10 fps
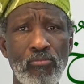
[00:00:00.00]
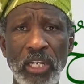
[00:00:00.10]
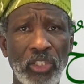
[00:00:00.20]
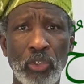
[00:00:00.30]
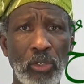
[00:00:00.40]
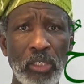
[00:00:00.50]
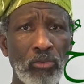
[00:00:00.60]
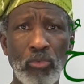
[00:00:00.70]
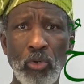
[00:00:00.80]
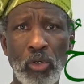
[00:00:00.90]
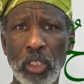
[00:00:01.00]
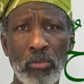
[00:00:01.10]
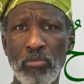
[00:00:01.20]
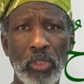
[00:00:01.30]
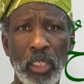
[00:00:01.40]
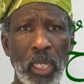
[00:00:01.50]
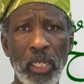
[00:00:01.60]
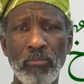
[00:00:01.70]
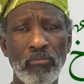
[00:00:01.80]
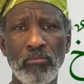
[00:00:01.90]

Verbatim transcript: restaurant or in a